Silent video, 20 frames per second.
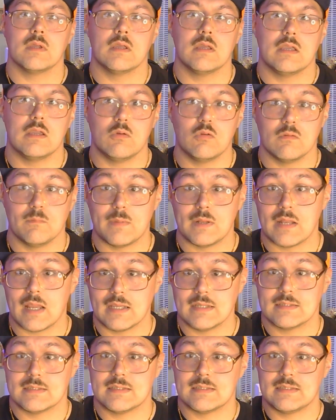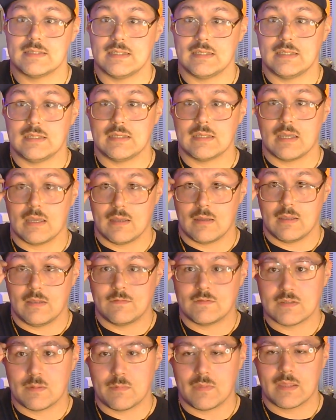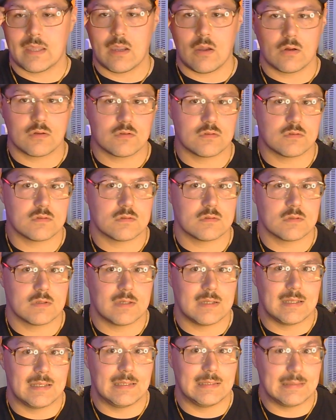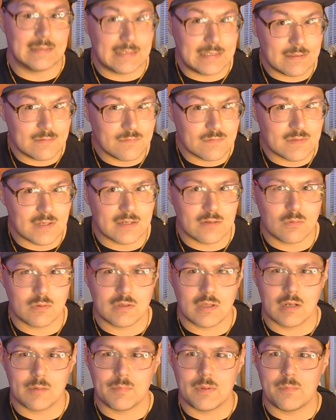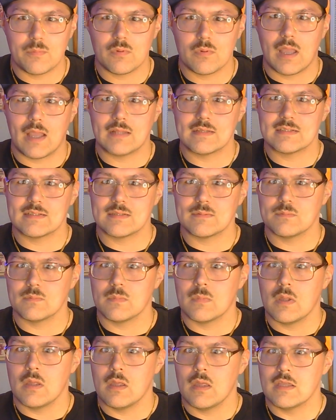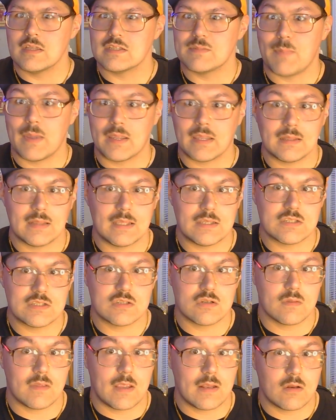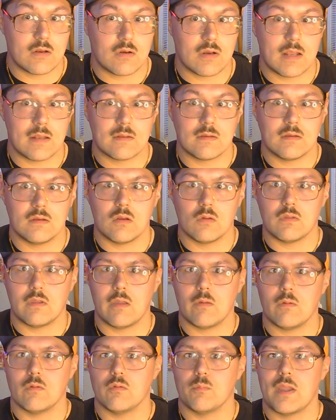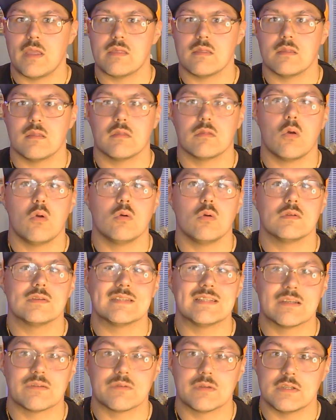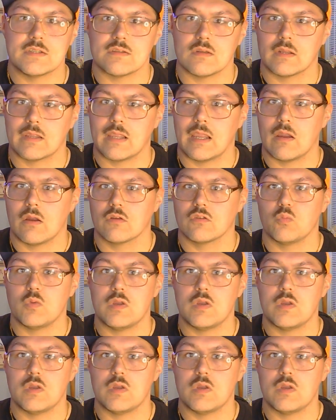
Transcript: It would have been nice to see if some of the characters lived. I know a lot of people had some speculation on the internet. They're basing this whole series on a character we